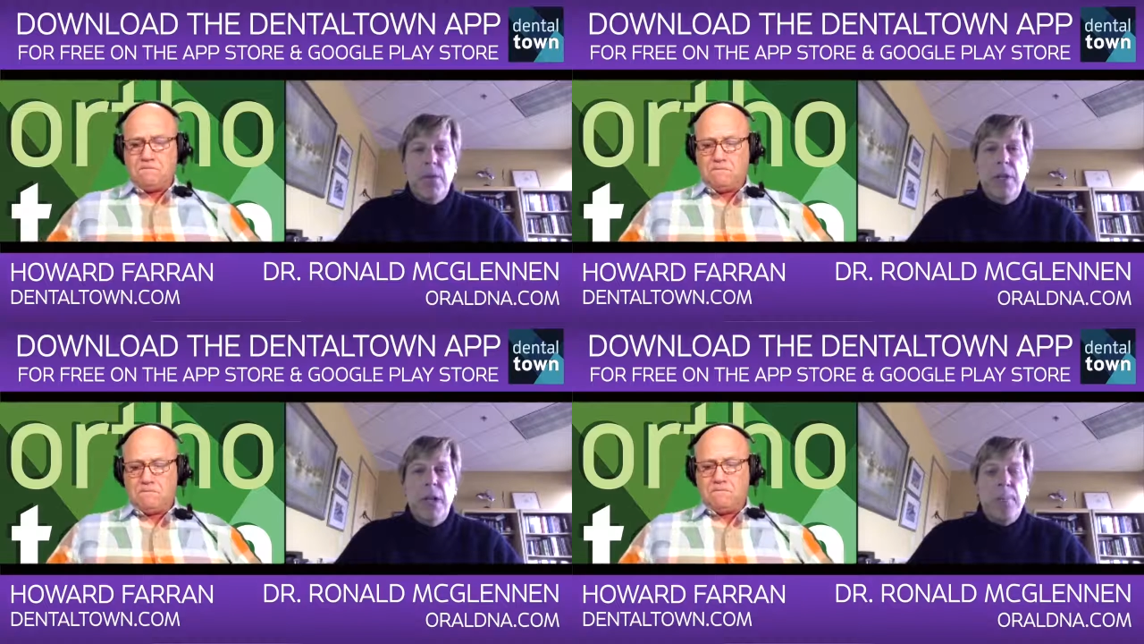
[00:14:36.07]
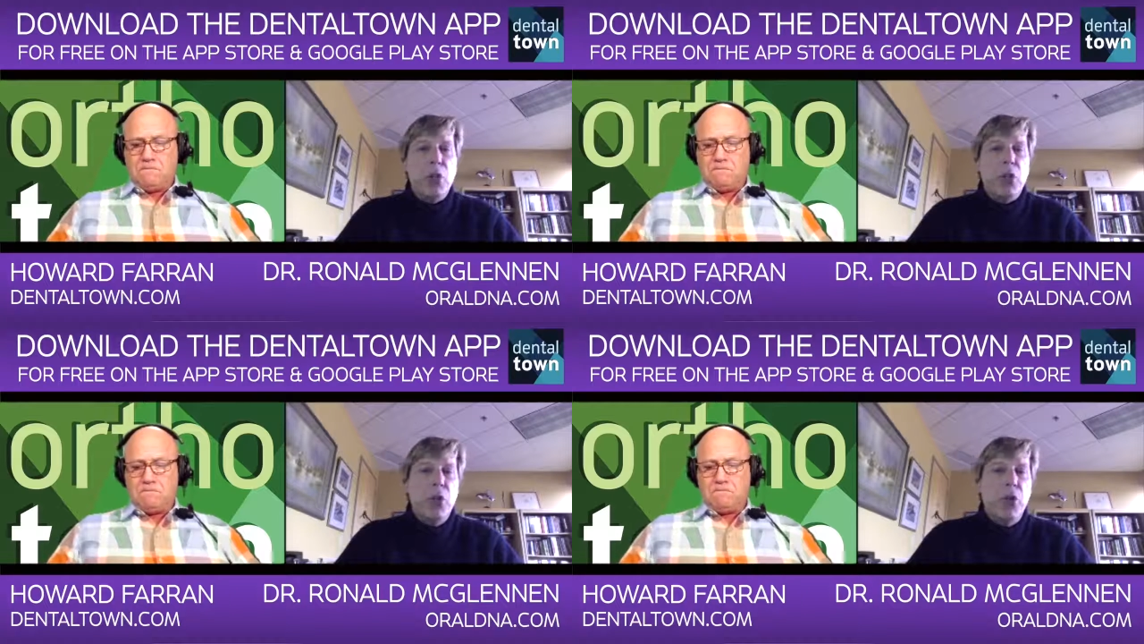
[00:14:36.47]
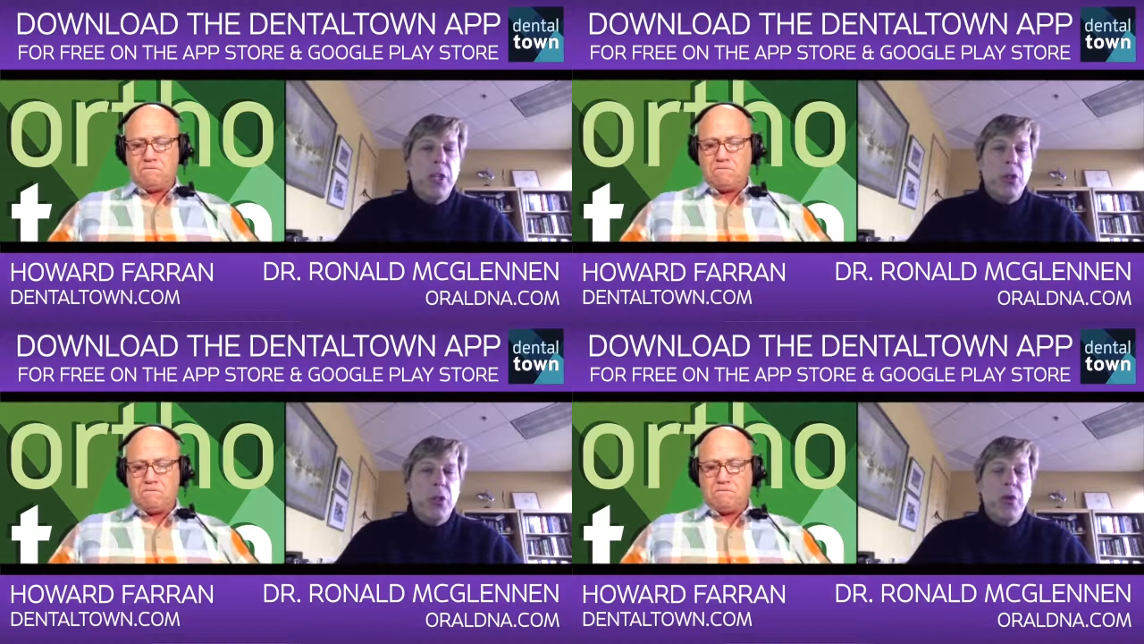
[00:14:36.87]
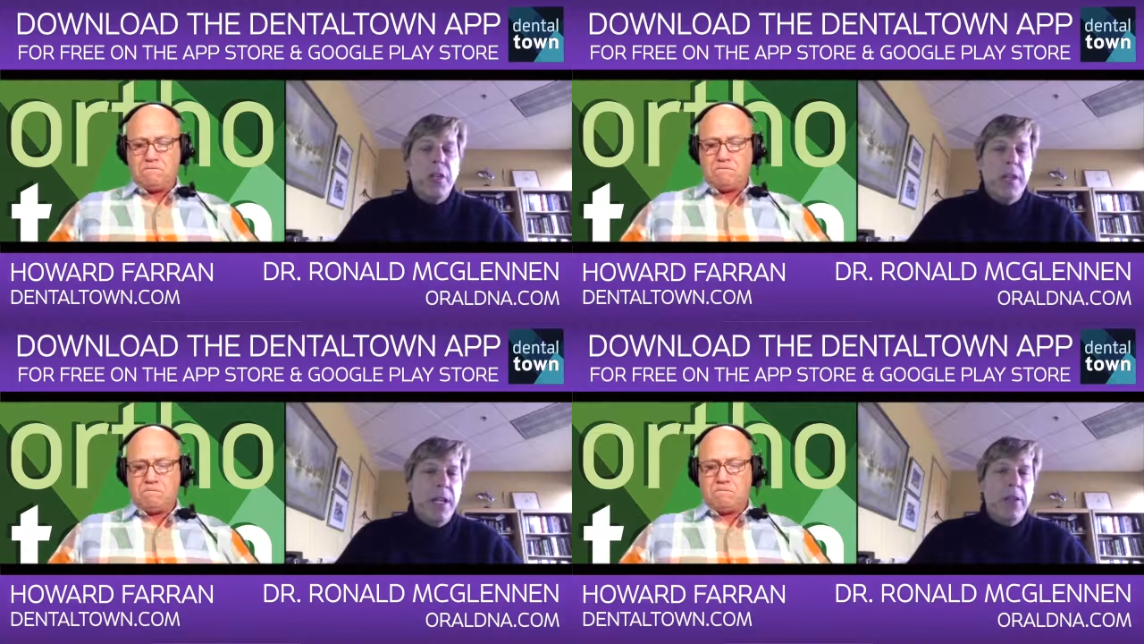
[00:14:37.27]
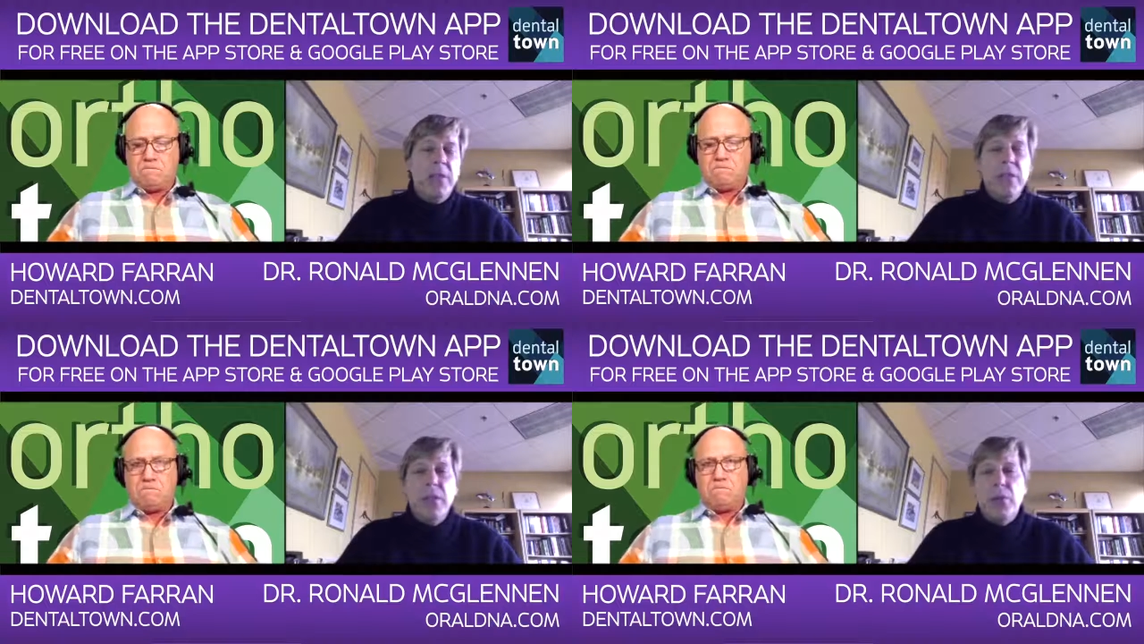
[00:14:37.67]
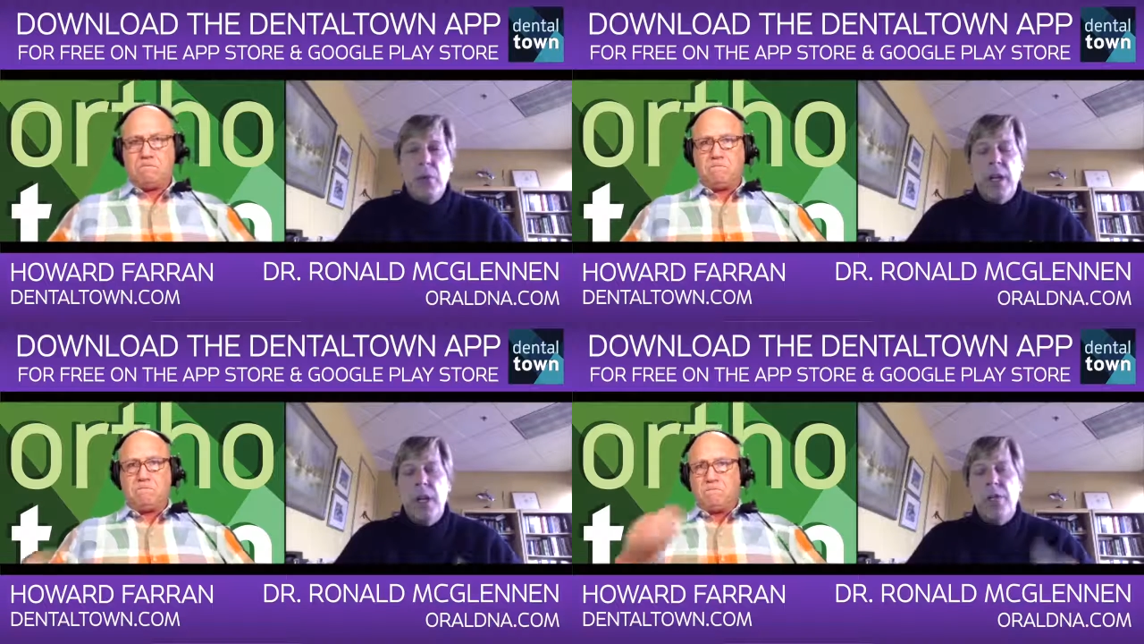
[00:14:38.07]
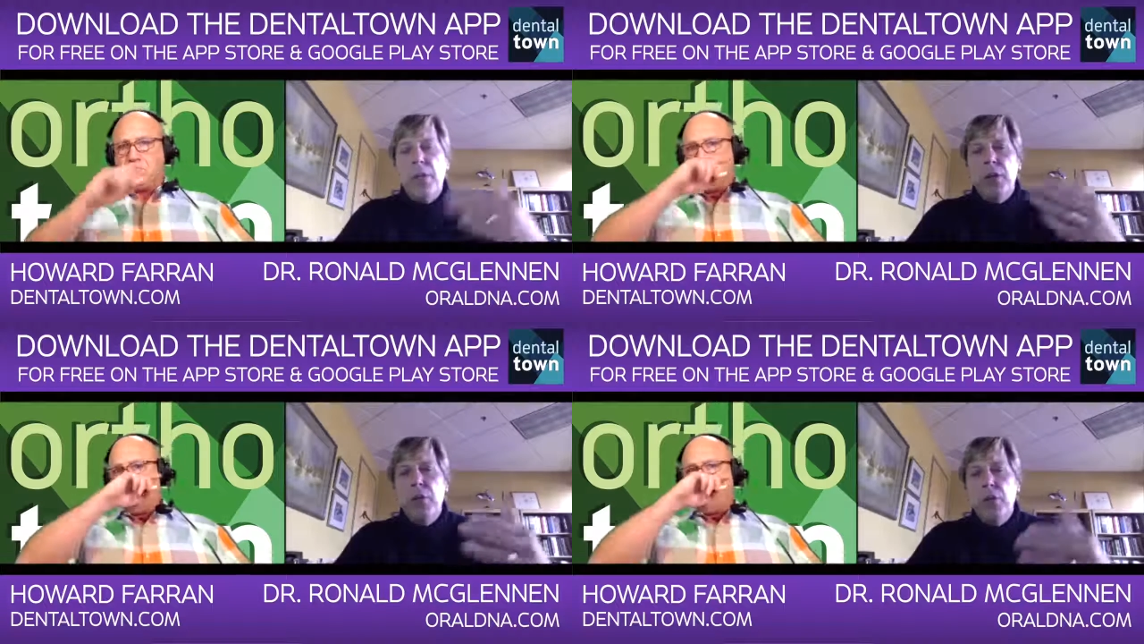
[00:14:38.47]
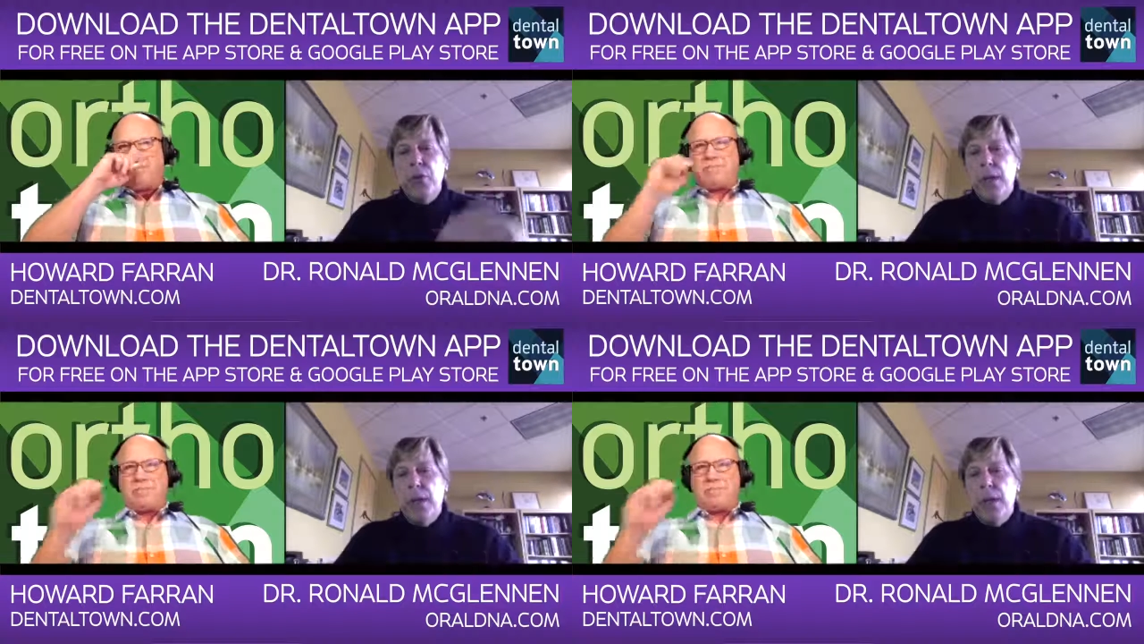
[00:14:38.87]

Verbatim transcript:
Speaker 1: The opportunity to the dentist is whatever you